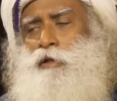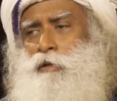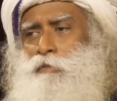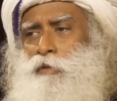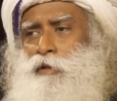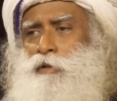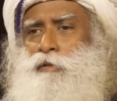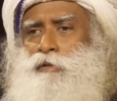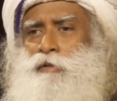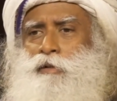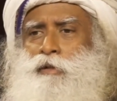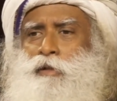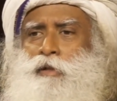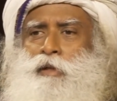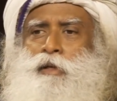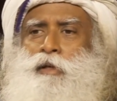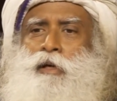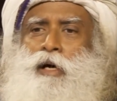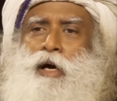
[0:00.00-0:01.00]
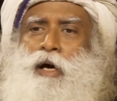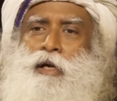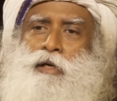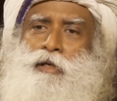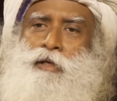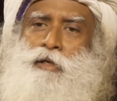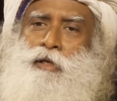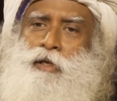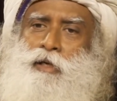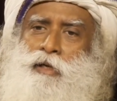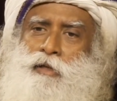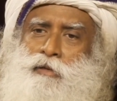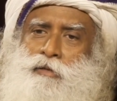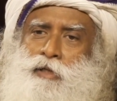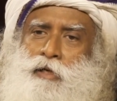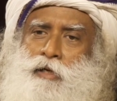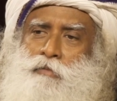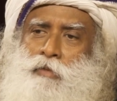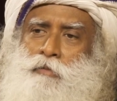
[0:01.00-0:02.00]
means, earlier
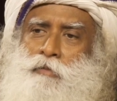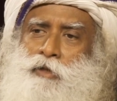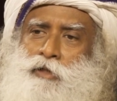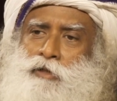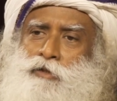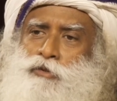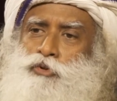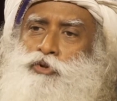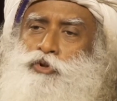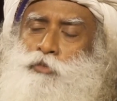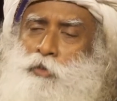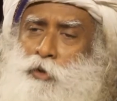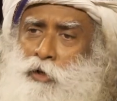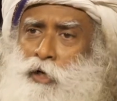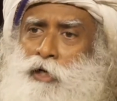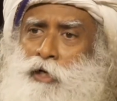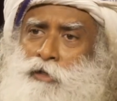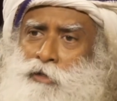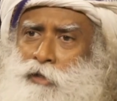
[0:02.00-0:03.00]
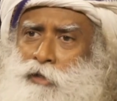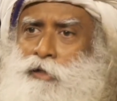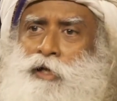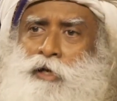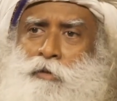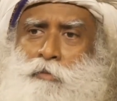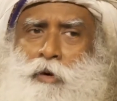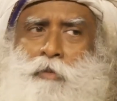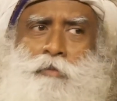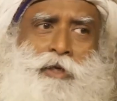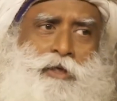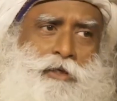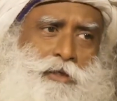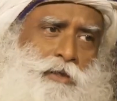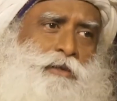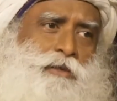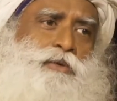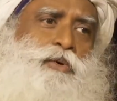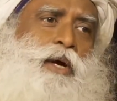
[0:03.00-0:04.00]
thermometers used to be rectal
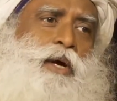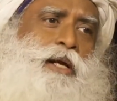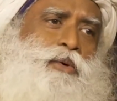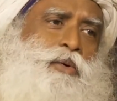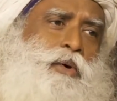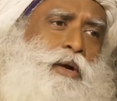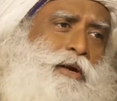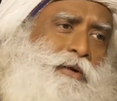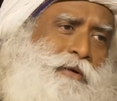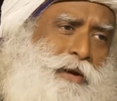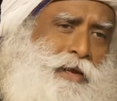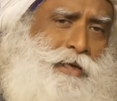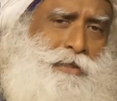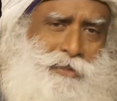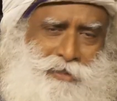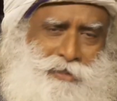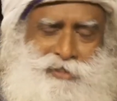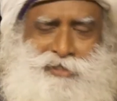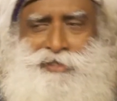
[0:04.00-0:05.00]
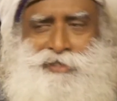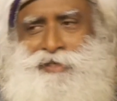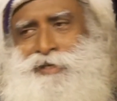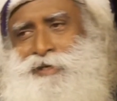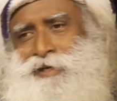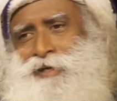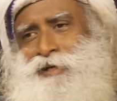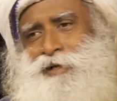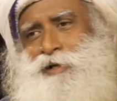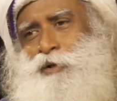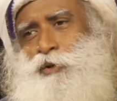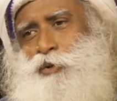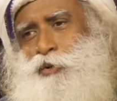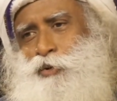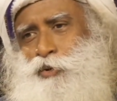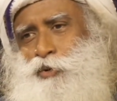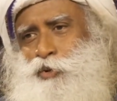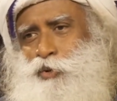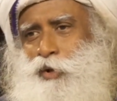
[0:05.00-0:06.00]
thermometer, you had to undress
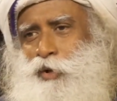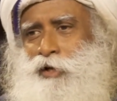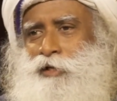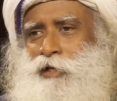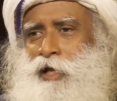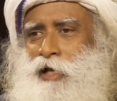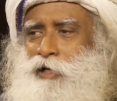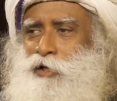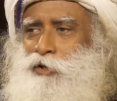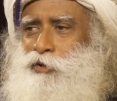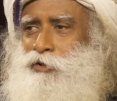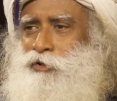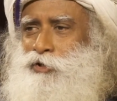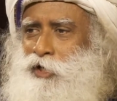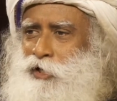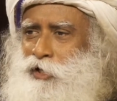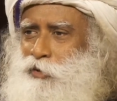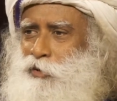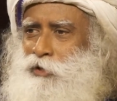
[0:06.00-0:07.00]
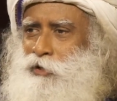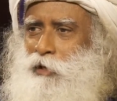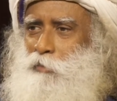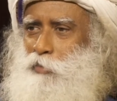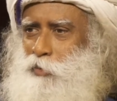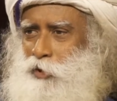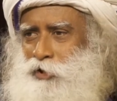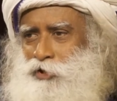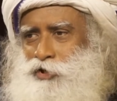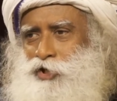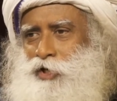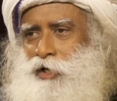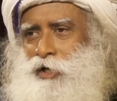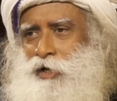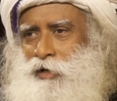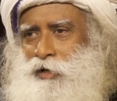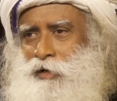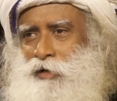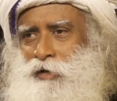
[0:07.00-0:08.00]
to check your temperature.
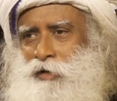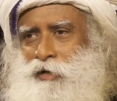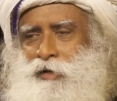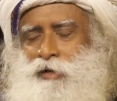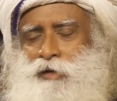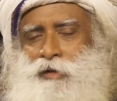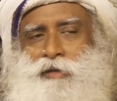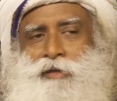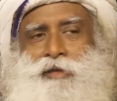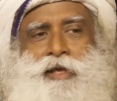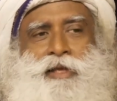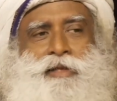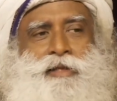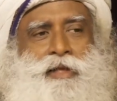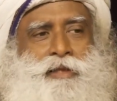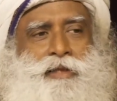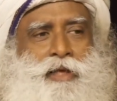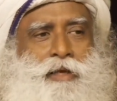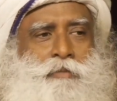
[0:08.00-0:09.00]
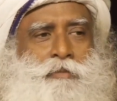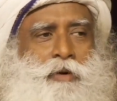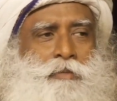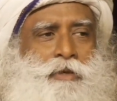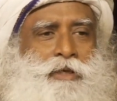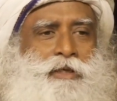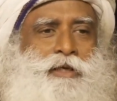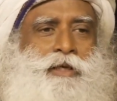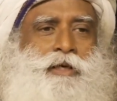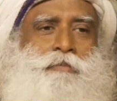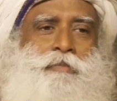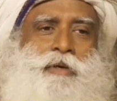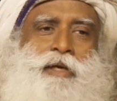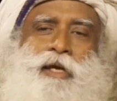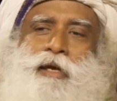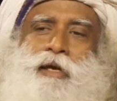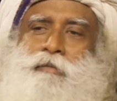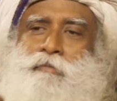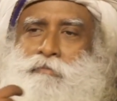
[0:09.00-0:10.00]
Then the thermometer
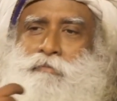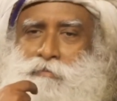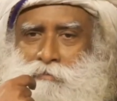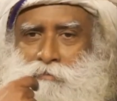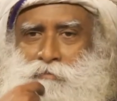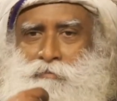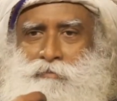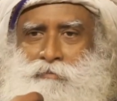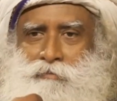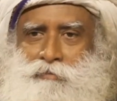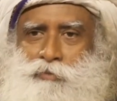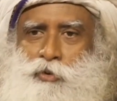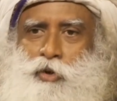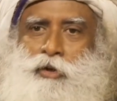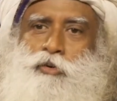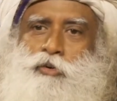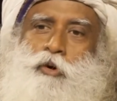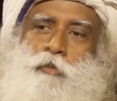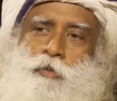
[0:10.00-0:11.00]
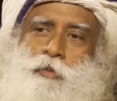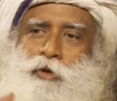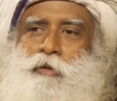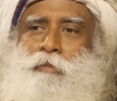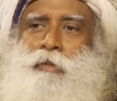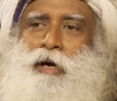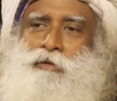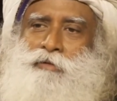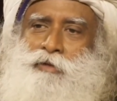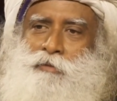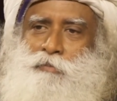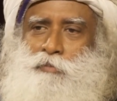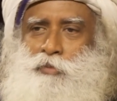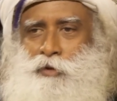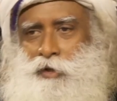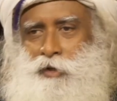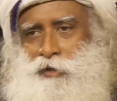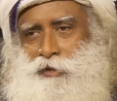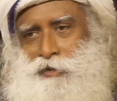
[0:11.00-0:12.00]
became, you had to open your mouth and put
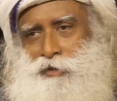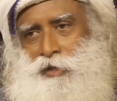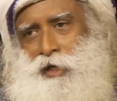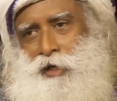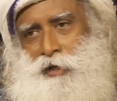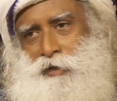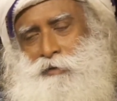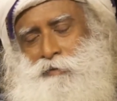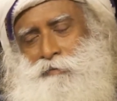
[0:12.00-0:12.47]
it inside.